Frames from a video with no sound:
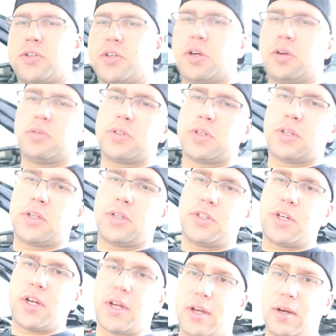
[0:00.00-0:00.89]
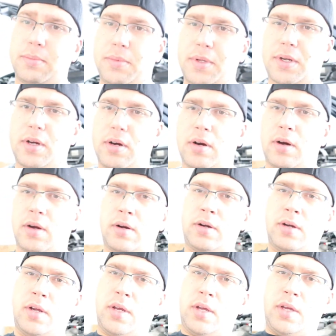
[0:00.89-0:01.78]
So I was gonna jack up the
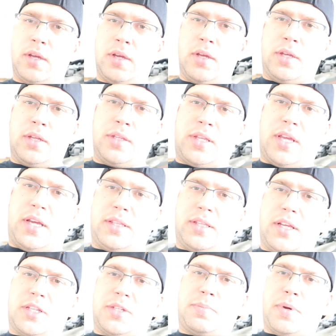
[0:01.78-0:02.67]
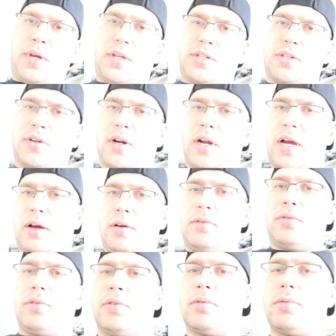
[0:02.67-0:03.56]
car, take that spacer
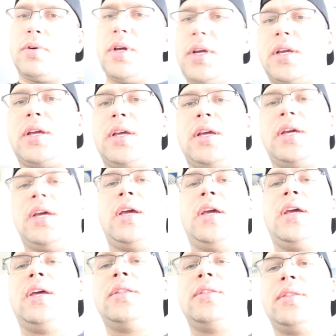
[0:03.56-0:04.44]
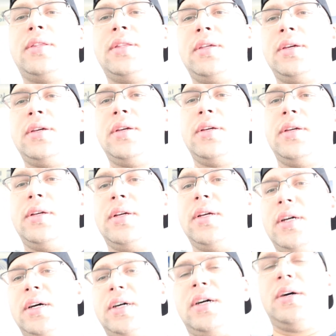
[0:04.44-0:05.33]
out real quick, and
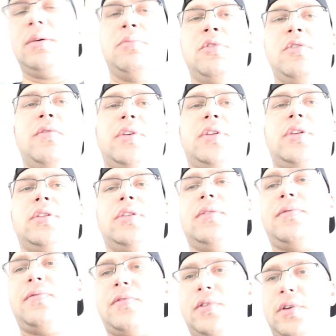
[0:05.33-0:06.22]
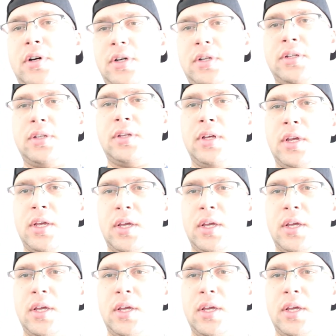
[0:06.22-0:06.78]
move it to the front,